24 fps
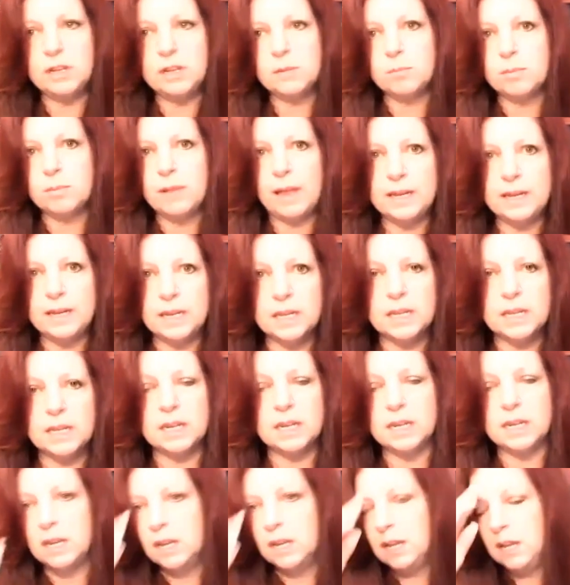heated
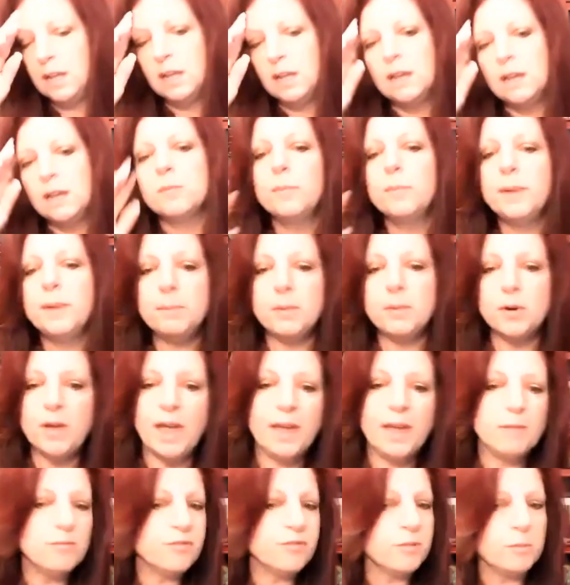blanket, and people
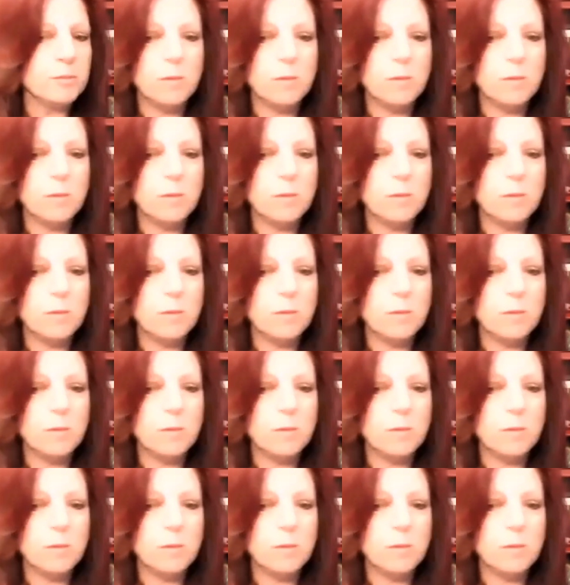came